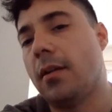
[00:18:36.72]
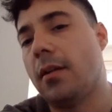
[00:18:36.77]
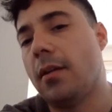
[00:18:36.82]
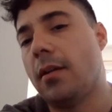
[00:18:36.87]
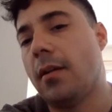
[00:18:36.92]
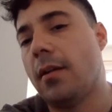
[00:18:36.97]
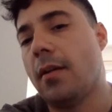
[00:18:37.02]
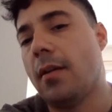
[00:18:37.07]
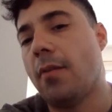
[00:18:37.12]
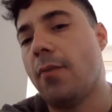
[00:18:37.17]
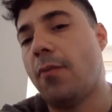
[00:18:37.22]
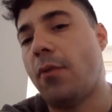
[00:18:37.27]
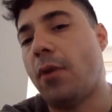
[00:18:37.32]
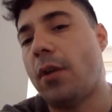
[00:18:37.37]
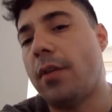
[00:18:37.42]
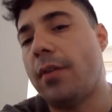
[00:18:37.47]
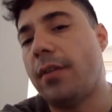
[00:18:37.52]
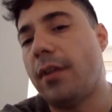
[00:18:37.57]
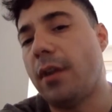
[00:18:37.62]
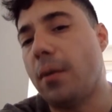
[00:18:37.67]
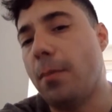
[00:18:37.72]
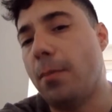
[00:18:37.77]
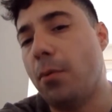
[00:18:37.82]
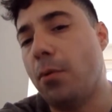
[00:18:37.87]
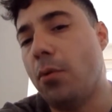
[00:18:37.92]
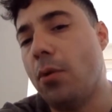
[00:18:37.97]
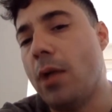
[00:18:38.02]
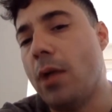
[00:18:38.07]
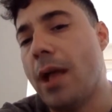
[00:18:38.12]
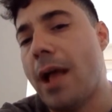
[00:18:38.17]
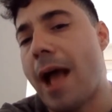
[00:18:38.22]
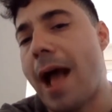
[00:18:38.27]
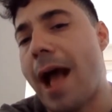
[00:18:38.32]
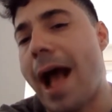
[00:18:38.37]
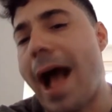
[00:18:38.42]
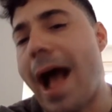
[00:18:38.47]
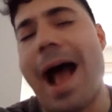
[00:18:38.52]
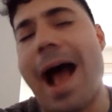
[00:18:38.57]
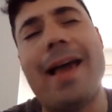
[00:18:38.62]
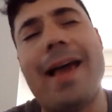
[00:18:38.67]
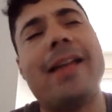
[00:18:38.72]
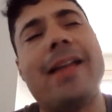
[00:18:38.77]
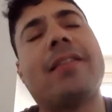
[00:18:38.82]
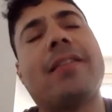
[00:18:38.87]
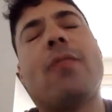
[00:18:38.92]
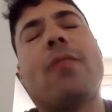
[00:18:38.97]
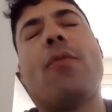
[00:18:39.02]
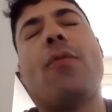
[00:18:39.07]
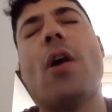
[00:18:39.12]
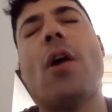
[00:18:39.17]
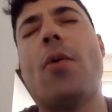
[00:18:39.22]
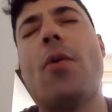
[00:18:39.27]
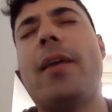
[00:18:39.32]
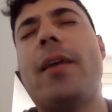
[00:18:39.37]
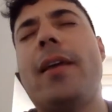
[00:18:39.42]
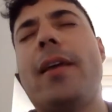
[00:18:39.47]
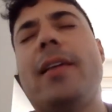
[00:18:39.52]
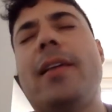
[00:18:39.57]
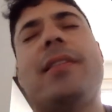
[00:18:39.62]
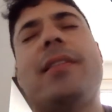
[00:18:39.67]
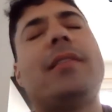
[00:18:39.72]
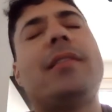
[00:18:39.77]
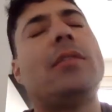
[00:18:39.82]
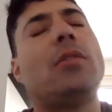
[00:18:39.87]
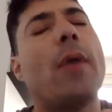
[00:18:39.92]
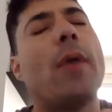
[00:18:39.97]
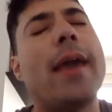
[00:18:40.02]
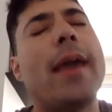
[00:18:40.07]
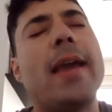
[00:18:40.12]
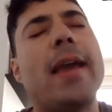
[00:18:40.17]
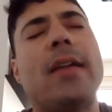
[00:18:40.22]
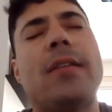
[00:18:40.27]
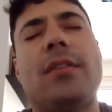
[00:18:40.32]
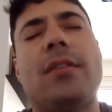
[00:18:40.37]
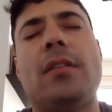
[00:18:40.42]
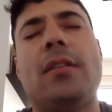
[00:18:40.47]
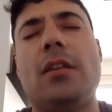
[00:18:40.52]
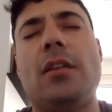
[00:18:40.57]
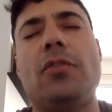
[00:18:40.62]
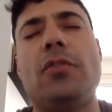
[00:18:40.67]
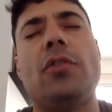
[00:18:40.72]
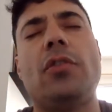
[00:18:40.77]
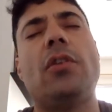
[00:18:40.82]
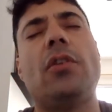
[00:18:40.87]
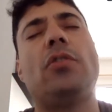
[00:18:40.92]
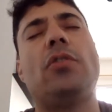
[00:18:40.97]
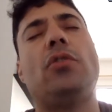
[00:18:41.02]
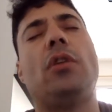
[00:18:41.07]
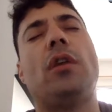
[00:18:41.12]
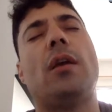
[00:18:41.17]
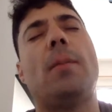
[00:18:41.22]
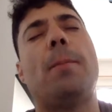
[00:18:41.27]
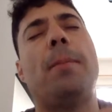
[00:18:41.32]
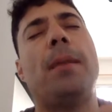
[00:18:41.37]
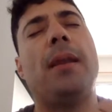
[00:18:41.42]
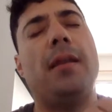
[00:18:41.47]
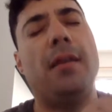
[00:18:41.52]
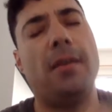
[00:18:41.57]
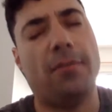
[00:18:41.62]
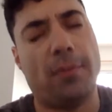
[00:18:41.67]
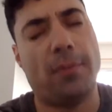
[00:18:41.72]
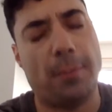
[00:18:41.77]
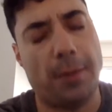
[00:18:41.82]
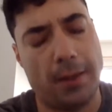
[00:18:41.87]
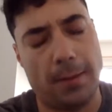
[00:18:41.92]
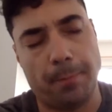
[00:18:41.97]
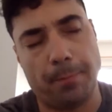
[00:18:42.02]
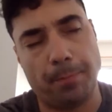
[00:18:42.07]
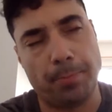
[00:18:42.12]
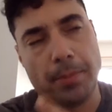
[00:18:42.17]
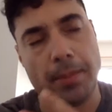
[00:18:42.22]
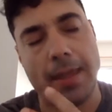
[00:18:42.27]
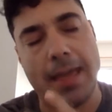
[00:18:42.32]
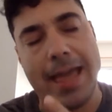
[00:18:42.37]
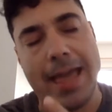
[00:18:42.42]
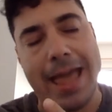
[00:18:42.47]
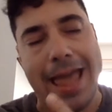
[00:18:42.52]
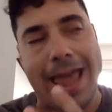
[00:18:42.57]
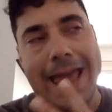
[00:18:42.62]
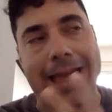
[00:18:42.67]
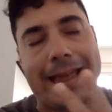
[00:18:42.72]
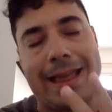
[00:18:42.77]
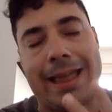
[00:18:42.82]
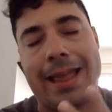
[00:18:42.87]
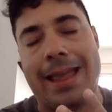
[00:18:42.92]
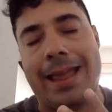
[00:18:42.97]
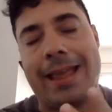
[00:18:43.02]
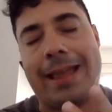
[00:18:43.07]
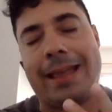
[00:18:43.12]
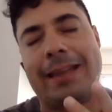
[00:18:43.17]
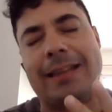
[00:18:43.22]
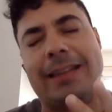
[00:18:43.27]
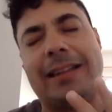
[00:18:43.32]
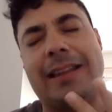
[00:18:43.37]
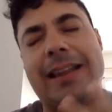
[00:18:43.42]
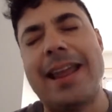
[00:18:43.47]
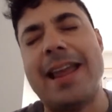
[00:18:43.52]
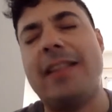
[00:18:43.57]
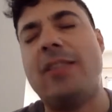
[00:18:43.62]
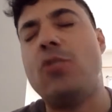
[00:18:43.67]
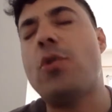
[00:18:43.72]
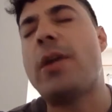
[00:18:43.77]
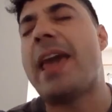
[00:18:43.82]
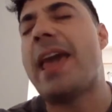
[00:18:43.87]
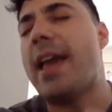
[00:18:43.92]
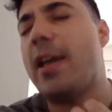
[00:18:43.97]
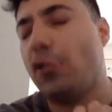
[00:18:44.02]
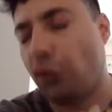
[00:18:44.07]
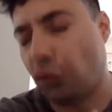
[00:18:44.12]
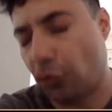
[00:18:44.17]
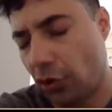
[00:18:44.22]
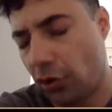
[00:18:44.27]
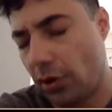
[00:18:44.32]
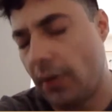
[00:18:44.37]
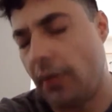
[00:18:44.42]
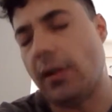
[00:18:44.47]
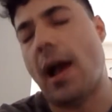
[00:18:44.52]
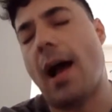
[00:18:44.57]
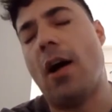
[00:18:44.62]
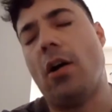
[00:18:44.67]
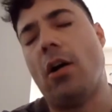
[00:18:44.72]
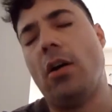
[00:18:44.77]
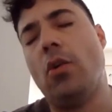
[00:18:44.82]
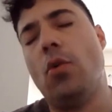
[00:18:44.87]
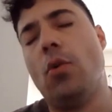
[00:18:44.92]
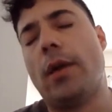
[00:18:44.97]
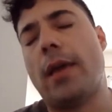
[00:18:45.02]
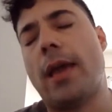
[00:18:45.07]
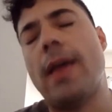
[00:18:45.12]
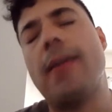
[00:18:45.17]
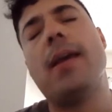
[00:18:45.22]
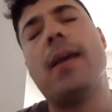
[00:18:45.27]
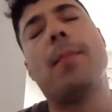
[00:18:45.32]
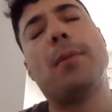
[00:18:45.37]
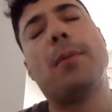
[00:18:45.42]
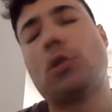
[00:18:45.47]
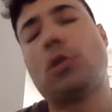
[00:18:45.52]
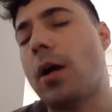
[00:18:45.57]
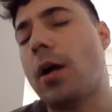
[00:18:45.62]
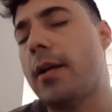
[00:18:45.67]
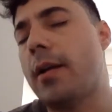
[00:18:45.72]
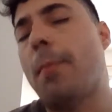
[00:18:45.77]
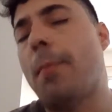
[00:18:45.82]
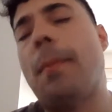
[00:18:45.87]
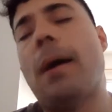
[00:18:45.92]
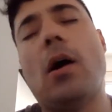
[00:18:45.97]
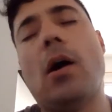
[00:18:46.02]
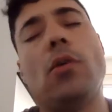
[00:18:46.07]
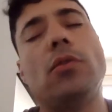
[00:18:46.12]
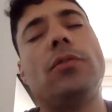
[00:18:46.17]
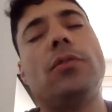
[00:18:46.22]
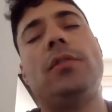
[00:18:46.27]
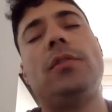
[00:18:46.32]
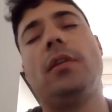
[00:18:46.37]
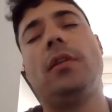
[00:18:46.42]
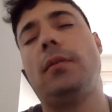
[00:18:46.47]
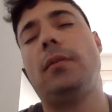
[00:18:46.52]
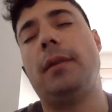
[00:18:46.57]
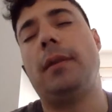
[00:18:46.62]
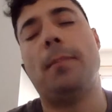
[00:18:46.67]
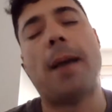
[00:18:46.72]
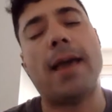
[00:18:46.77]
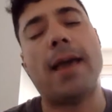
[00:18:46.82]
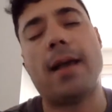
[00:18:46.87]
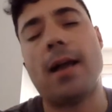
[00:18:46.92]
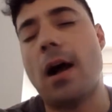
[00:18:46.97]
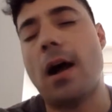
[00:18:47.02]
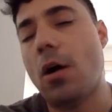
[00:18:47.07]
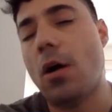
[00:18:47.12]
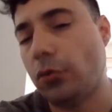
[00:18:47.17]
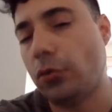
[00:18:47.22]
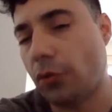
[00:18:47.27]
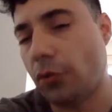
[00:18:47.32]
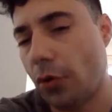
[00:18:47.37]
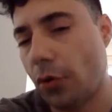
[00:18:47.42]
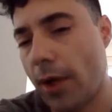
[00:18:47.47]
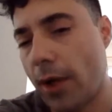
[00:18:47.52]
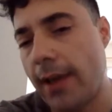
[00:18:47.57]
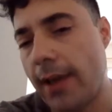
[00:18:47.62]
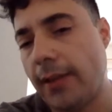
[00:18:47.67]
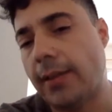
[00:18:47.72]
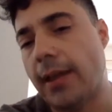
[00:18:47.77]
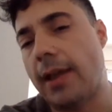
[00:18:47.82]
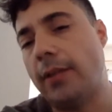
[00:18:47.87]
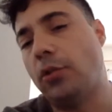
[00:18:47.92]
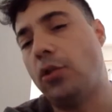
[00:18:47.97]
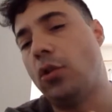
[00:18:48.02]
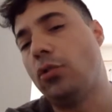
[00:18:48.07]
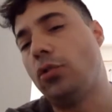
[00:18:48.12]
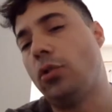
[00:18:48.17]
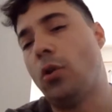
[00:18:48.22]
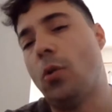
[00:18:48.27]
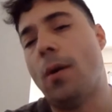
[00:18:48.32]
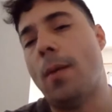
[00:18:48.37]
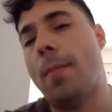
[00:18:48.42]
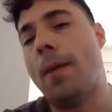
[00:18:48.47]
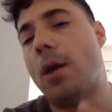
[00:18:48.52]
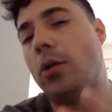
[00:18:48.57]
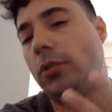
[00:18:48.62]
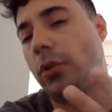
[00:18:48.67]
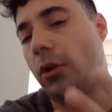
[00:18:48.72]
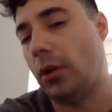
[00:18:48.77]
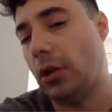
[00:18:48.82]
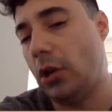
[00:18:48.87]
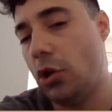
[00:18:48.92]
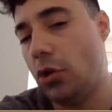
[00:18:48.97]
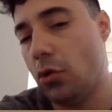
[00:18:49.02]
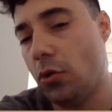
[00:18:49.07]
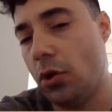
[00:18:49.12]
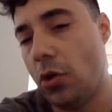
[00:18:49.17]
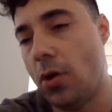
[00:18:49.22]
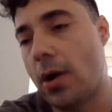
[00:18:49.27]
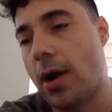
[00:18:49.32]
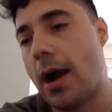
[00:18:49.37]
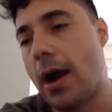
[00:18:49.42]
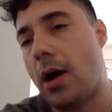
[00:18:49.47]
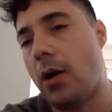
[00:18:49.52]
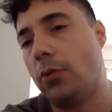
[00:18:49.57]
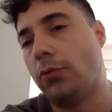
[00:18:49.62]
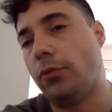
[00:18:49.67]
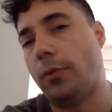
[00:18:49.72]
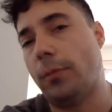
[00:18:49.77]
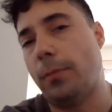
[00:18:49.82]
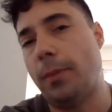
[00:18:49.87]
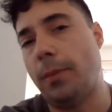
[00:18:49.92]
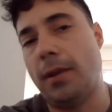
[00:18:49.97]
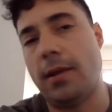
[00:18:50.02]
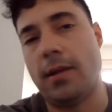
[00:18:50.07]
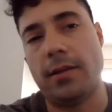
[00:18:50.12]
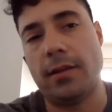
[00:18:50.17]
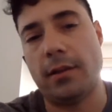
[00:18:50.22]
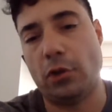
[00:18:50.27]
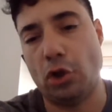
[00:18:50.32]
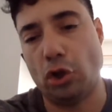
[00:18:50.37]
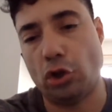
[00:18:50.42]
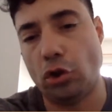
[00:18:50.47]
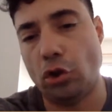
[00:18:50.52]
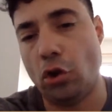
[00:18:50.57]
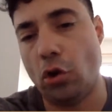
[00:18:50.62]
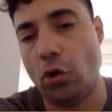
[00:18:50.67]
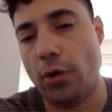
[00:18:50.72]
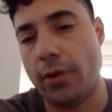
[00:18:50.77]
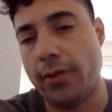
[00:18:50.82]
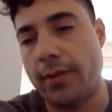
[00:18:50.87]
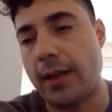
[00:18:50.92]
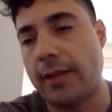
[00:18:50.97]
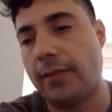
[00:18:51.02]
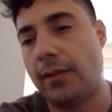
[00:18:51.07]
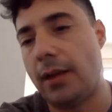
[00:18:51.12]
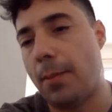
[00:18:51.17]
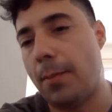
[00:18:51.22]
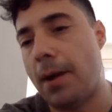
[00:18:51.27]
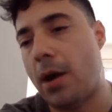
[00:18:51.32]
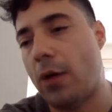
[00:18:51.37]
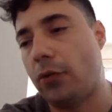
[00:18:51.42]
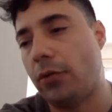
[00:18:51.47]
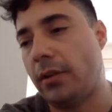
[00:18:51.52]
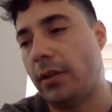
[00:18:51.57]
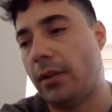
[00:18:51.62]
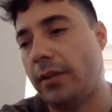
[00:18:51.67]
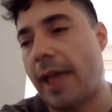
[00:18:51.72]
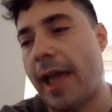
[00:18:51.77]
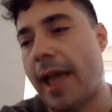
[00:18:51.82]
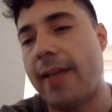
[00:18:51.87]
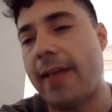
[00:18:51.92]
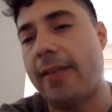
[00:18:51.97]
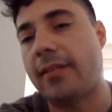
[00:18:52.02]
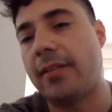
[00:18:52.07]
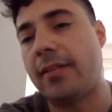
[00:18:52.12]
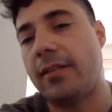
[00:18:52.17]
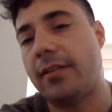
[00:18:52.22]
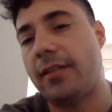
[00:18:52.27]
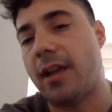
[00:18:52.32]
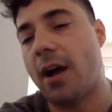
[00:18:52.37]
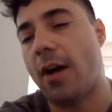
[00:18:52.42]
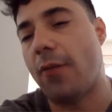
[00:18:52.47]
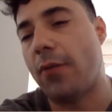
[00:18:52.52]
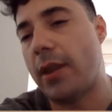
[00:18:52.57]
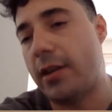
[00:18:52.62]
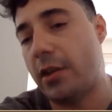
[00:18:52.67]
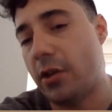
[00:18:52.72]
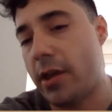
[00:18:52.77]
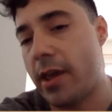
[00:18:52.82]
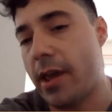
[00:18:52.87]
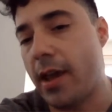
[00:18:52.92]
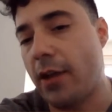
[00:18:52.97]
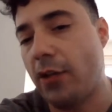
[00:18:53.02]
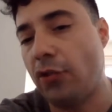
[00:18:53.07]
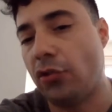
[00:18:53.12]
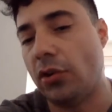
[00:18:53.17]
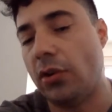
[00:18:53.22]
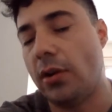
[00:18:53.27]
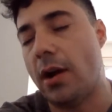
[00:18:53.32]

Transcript: For example, it's a very strange teacher. Believe me, the education. Look, I am talking about my country, right? I don't know about your country because I don't know exactly about the tasks of education.